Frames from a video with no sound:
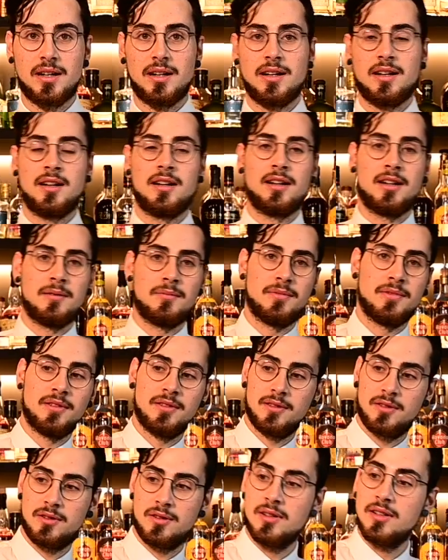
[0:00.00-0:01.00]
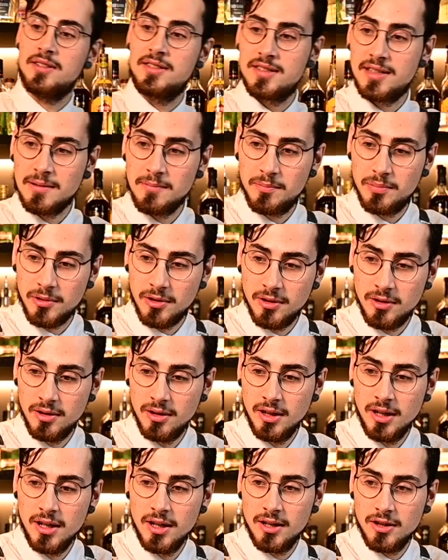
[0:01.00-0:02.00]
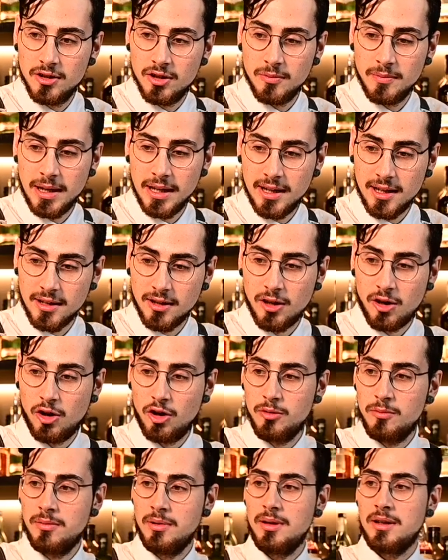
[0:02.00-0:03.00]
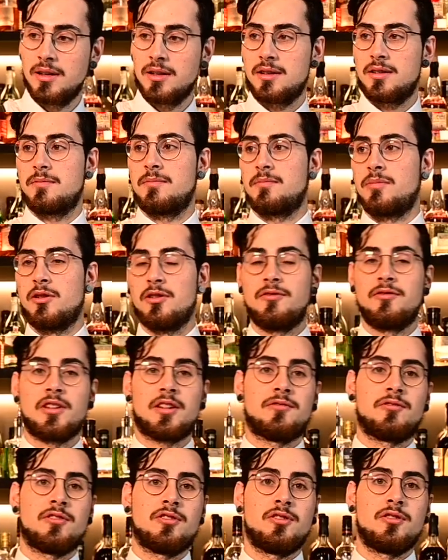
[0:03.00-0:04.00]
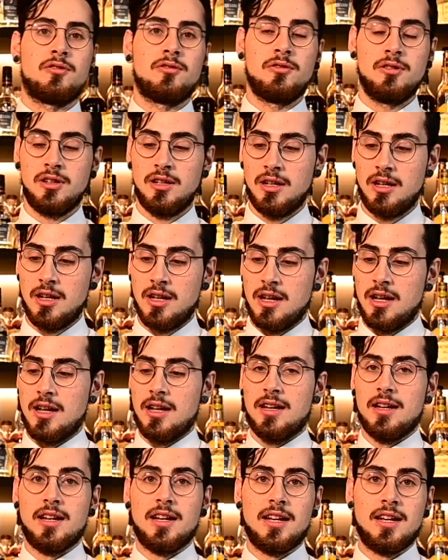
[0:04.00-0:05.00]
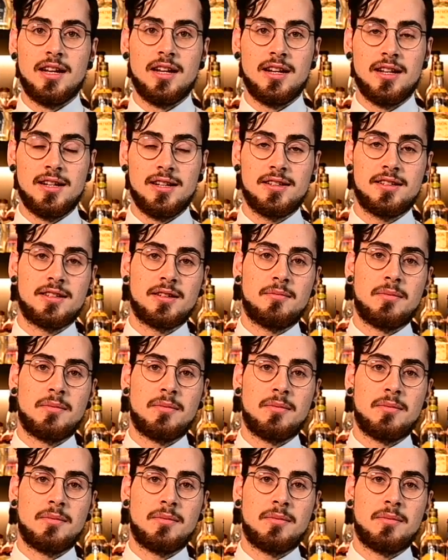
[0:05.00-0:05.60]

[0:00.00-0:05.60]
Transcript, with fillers: Um, simple to make at home, perfect for you. It is